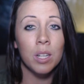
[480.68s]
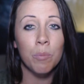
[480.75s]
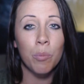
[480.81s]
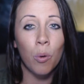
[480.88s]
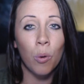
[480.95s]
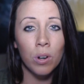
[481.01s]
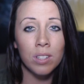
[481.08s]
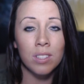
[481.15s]

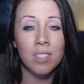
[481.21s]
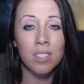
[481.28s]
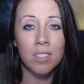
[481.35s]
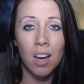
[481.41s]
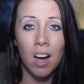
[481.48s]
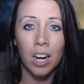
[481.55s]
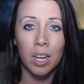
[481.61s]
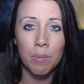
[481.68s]
important to
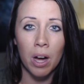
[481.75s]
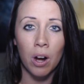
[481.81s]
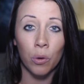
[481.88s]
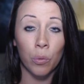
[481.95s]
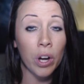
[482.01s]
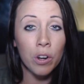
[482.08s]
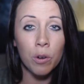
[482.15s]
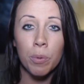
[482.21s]
talk
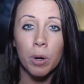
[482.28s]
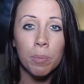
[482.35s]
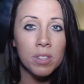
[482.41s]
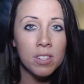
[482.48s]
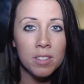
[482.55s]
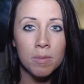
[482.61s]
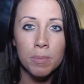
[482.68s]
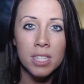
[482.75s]
about, greater
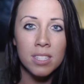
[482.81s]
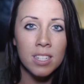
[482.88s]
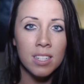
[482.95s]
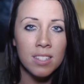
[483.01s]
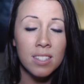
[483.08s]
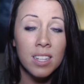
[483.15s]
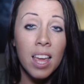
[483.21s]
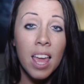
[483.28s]
purpose in
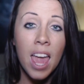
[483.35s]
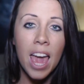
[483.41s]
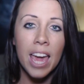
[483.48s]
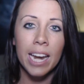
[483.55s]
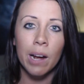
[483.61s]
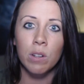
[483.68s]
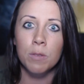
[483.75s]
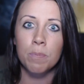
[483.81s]
business,
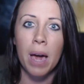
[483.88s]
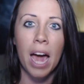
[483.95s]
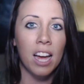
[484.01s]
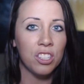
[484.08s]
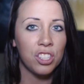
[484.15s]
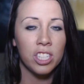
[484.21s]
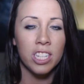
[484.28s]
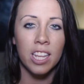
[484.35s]
and I was
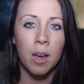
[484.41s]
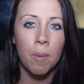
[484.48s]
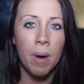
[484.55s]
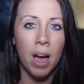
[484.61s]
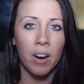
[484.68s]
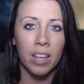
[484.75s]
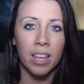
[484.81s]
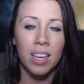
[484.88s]
passionate
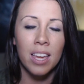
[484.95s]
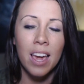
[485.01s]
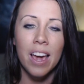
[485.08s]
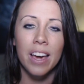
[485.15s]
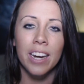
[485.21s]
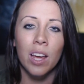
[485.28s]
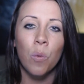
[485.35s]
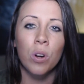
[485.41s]
about it,
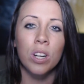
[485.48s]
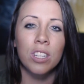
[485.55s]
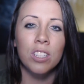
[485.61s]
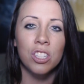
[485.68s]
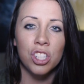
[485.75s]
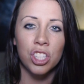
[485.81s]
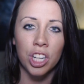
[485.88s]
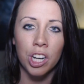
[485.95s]
and I wanted
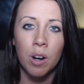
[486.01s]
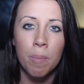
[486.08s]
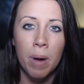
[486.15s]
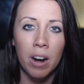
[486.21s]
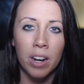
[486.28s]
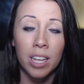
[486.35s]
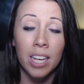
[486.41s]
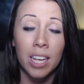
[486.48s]
to share
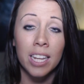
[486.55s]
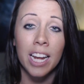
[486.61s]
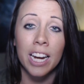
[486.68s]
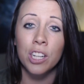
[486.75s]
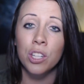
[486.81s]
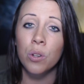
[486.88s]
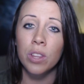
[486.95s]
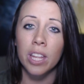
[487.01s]
about it, and I
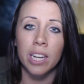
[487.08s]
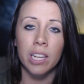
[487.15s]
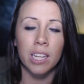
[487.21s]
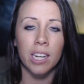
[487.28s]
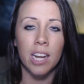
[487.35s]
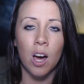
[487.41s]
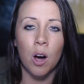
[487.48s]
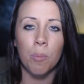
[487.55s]
knew that it
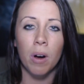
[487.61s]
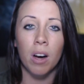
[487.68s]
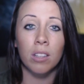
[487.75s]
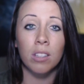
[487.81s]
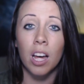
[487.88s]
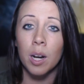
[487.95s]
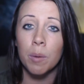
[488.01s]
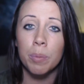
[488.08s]
could help a
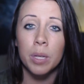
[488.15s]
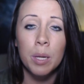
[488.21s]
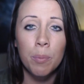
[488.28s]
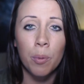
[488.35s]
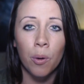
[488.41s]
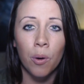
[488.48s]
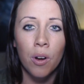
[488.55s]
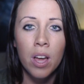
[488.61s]
lot of
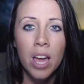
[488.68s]
people.